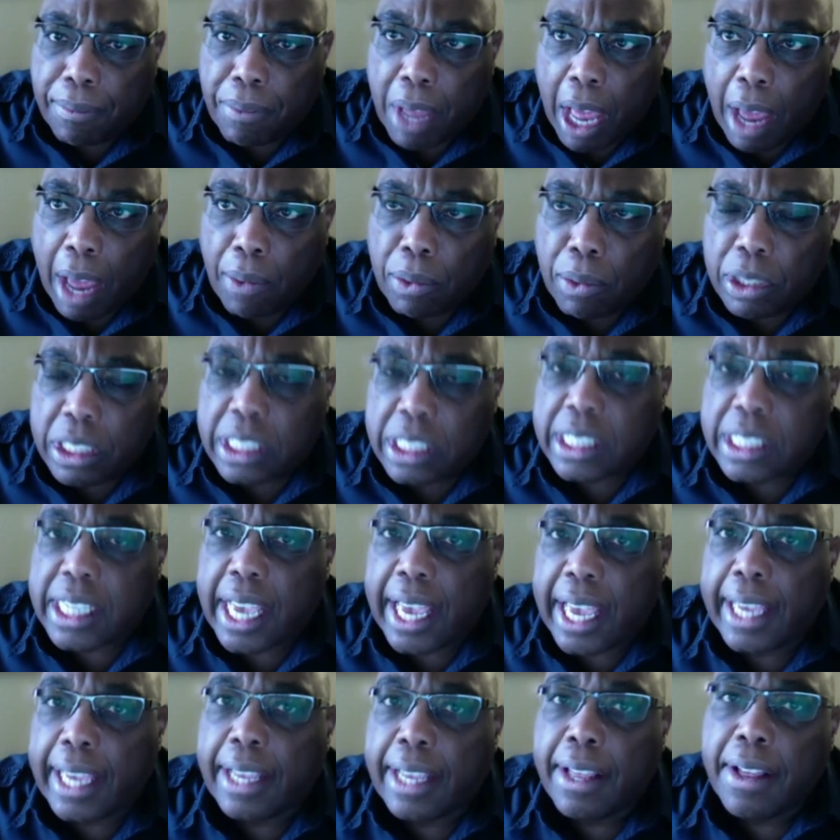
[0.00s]
would
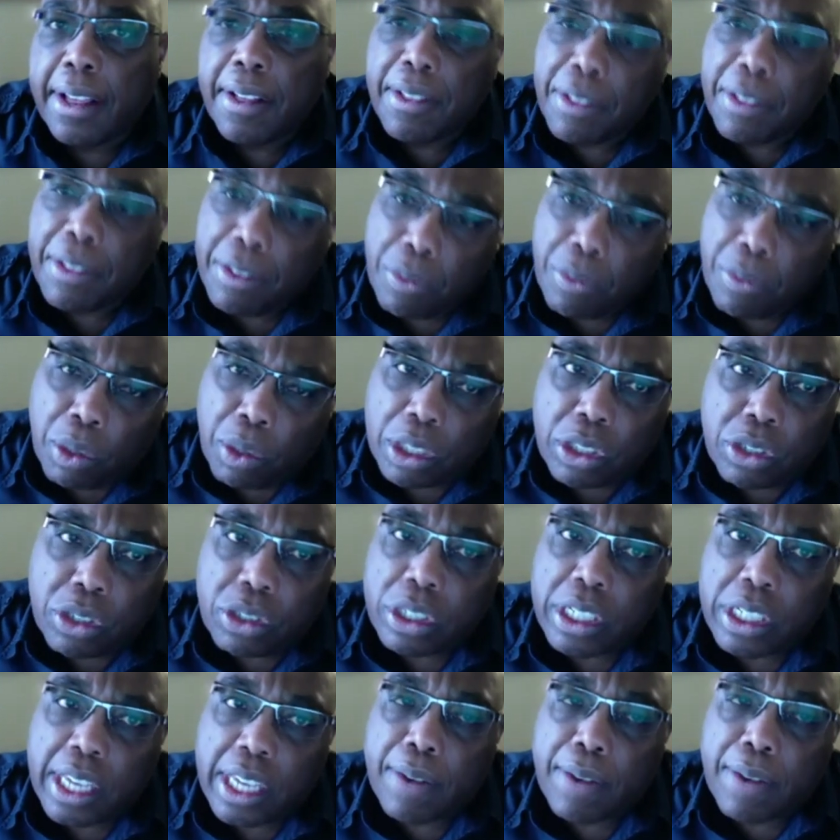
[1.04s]
say what you
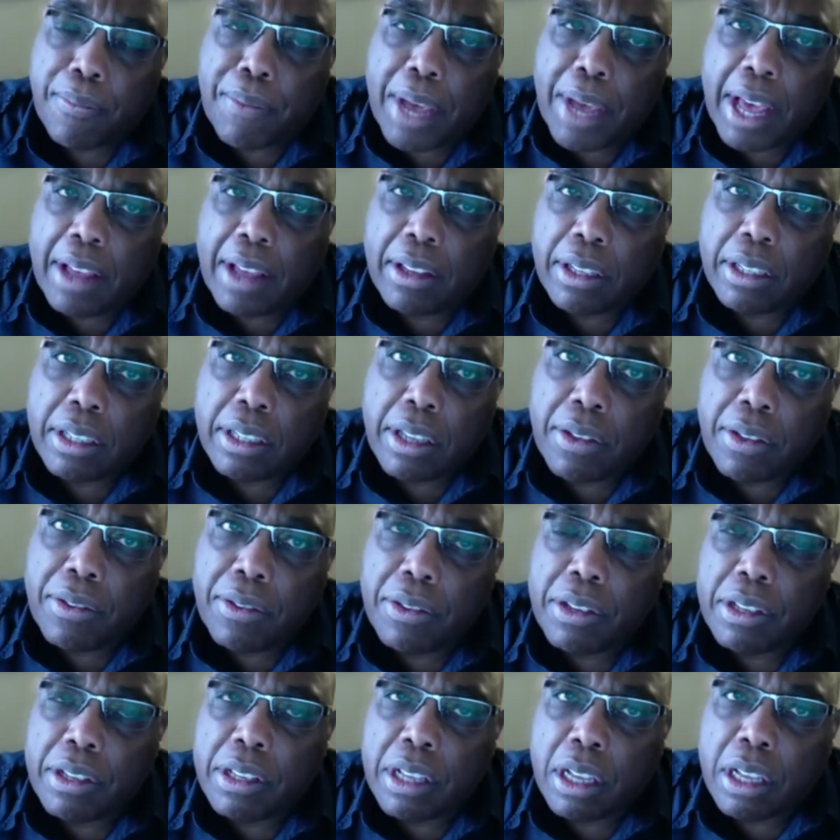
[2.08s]
said about the
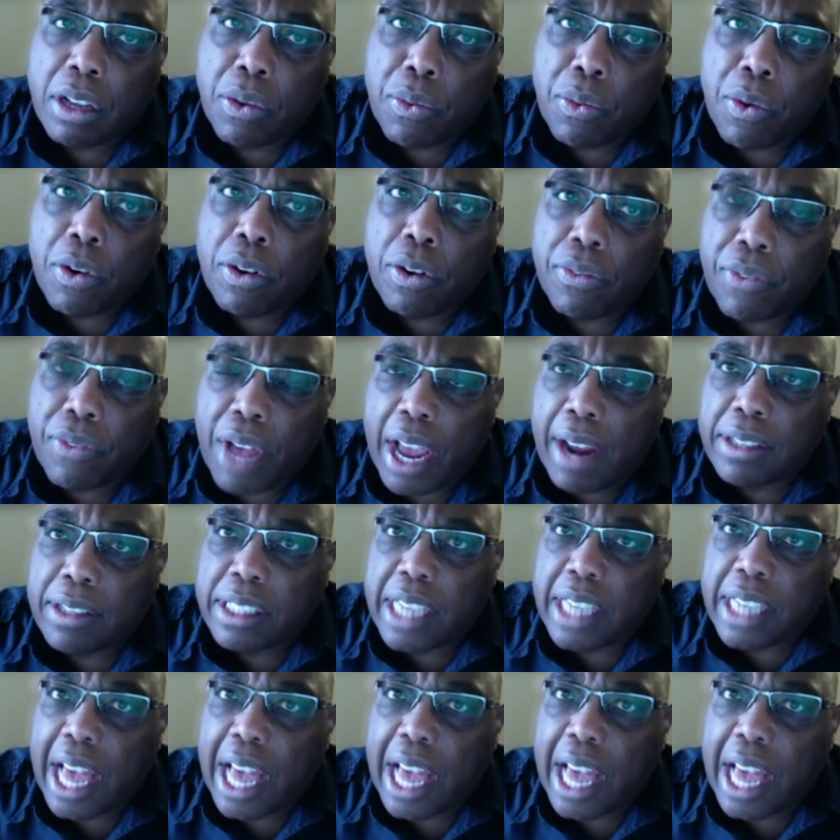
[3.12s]
coronavirus,